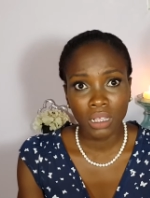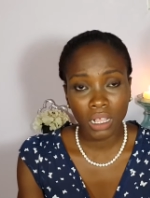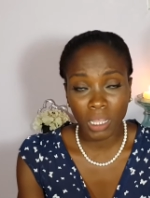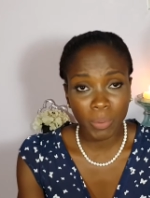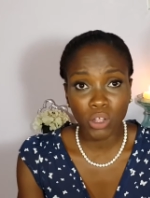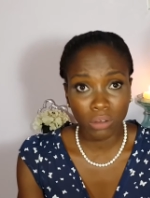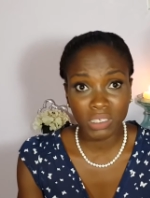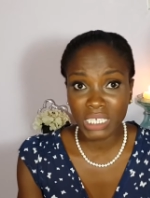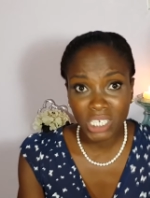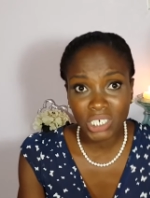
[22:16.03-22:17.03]
a couple
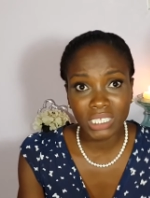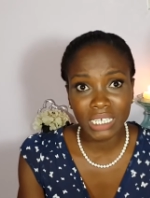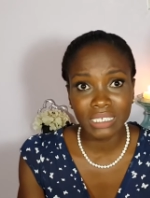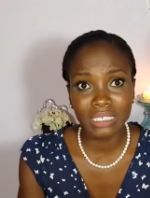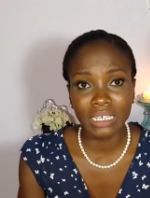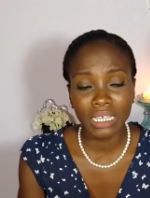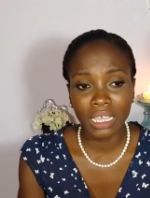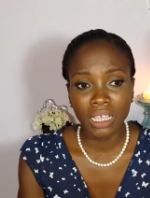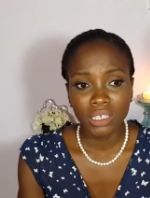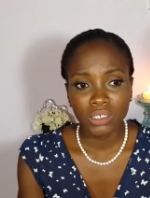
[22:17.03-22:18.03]
conversations
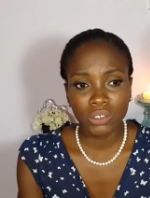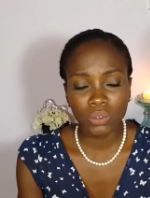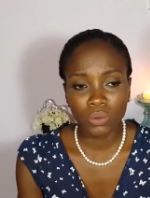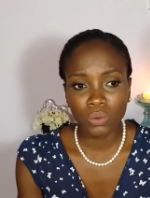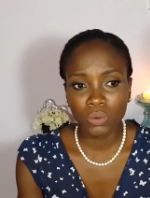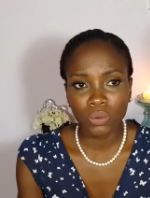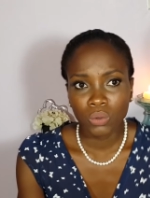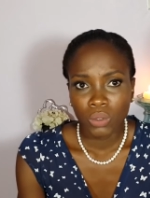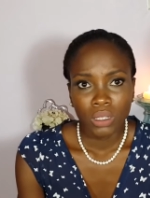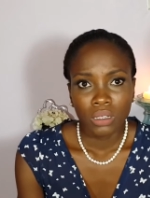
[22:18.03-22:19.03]
yesterday. So...
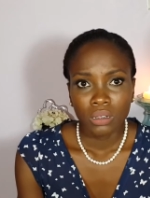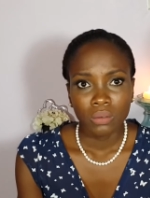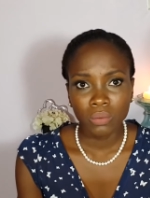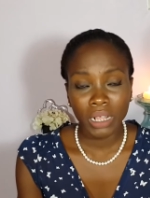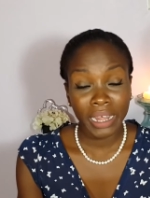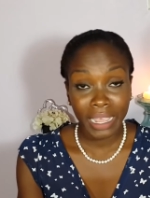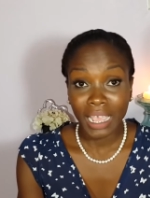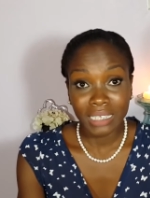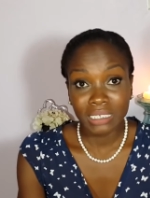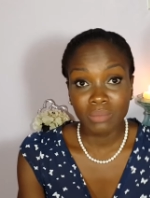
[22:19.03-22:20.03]
And I
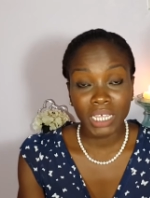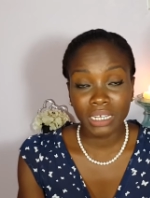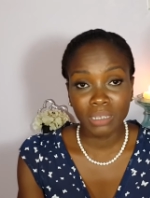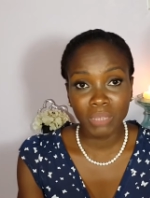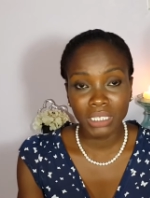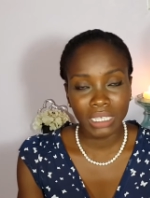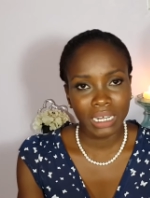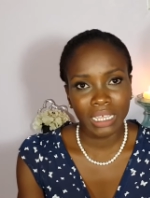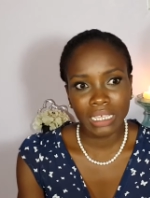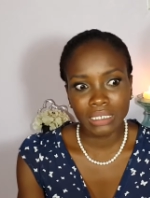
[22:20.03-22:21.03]
asked him that in the meeting, and
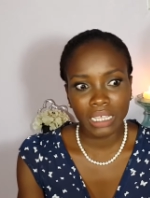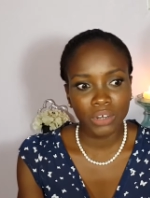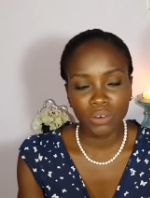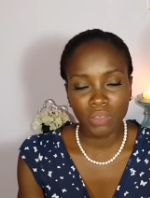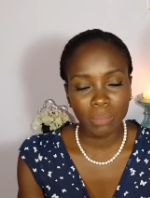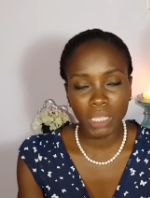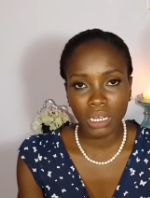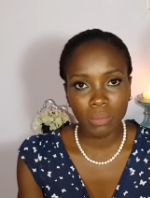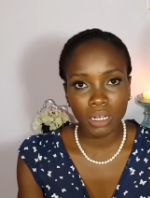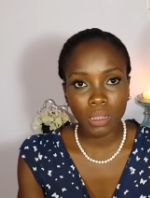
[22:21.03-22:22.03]
I guess, I don't know if that made
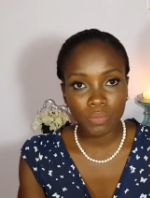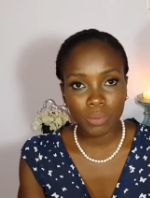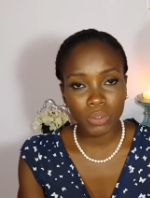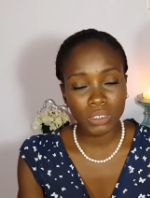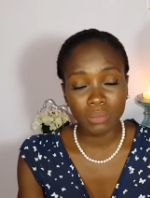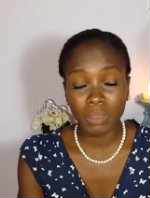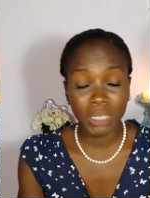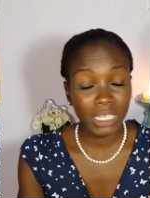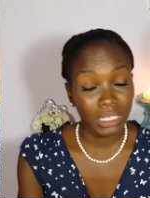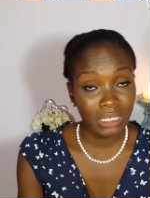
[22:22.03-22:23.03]
him uncomfortable or something, but
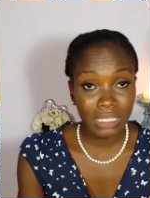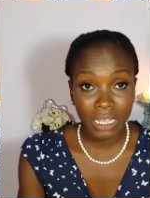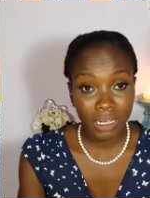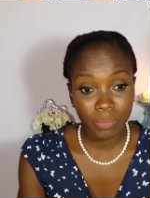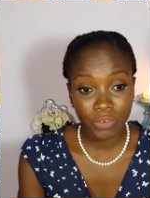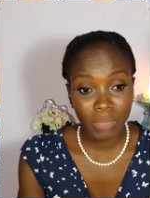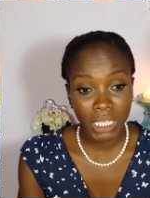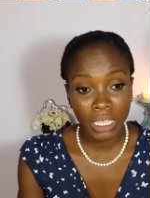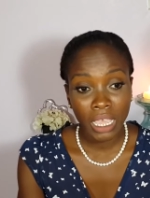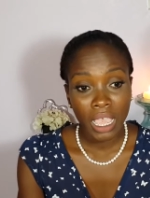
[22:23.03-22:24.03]
he didn't stand up for
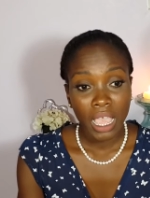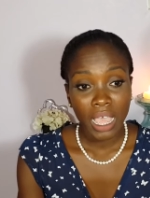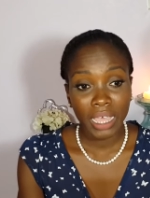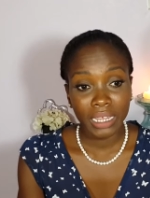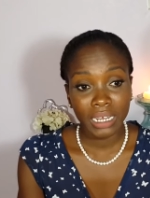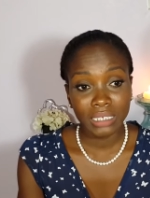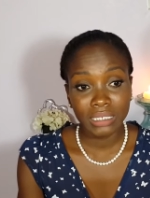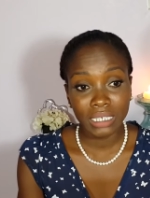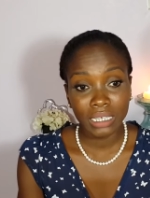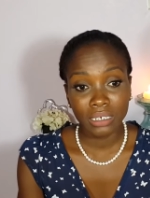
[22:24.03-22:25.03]
me. And I
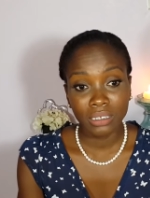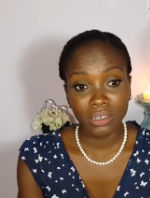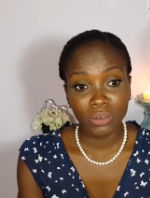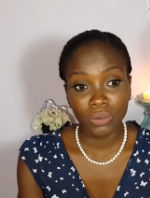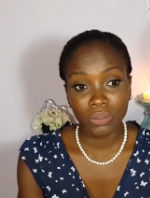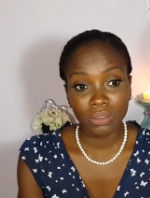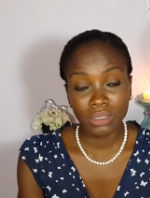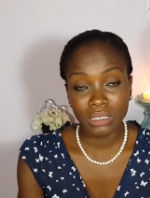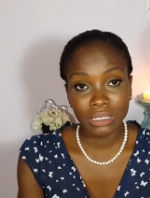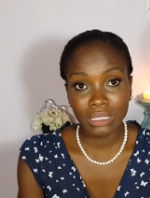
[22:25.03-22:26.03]
said, you know,
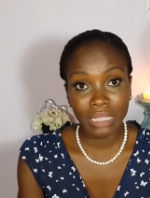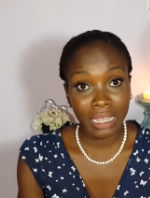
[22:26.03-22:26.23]
this is